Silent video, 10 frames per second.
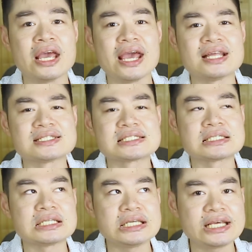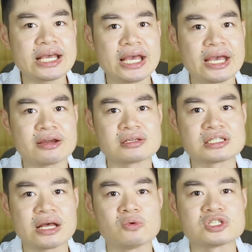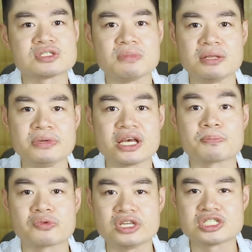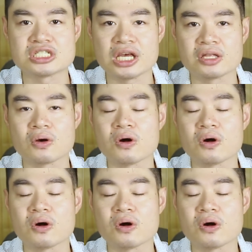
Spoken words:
and sleek hairstyle, which made me appreciate